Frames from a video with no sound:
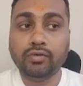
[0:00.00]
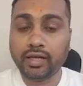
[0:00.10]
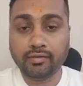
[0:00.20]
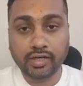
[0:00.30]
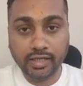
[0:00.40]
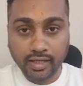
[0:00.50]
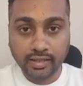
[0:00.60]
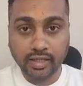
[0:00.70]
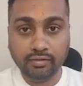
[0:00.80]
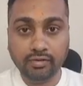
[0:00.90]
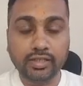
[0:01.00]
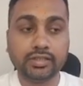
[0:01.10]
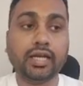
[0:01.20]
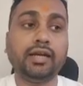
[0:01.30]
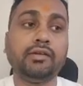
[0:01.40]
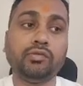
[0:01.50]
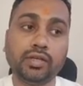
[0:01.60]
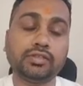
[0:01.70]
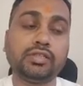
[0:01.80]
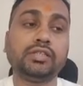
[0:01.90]
whatever date they will decide,
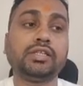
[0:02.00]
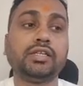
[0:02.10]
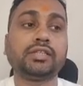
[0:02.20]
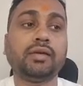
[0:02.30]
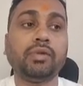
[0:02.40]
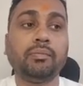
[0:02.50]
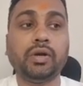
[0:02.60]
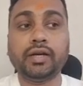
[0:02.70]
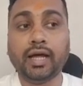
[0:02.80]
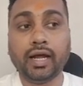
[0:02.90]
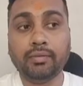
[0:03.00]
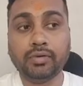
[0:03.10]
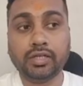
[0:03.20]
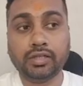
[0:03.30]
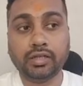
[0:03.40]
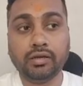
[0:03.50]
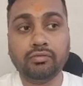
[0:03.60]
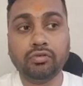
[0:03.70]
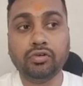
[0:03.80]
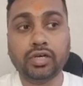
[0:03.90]
once this exam happened, after
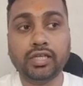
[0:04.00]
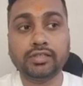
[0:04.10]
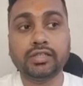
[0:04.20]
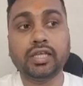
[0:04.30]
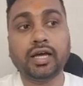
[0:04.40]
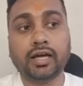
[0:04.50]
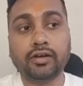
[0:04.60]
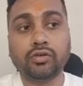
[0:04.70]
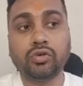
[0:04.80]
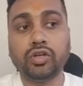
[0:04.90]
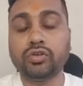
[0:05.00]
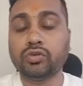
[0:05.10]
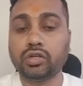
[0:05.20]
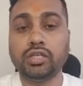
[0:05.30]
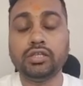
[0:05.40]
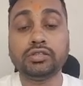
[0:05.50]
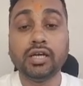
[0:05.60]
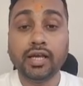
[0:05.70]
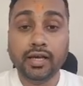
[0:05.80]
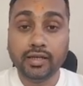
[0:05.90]
3-4 days they are going to release
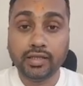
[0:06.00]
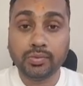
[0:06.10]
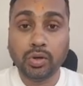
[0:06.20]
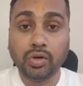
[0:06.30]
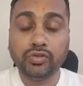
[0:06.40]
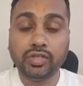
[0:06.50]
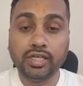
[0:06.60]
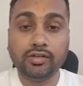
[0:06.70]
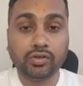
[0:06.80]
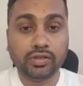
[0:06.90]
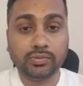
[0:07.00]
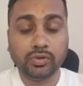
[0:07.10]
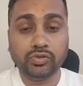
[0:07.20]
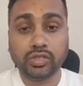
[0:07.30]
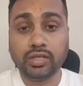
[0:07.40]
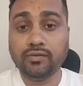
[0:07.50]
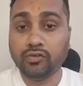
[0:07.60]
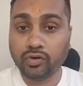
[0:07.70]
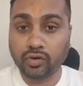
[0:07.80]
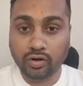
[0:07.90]
the response sheet or response key
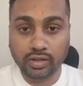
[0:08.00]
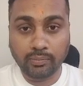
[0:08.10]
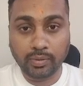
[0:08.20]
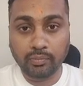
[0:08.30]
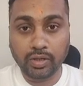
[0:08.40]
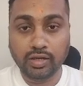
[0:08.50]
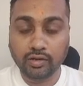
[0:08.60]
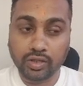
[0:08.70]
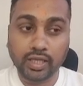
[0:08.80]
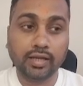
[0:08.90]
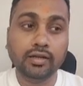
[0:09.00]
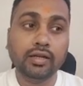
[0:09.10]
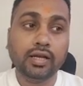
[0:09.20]
for all the people. Okay,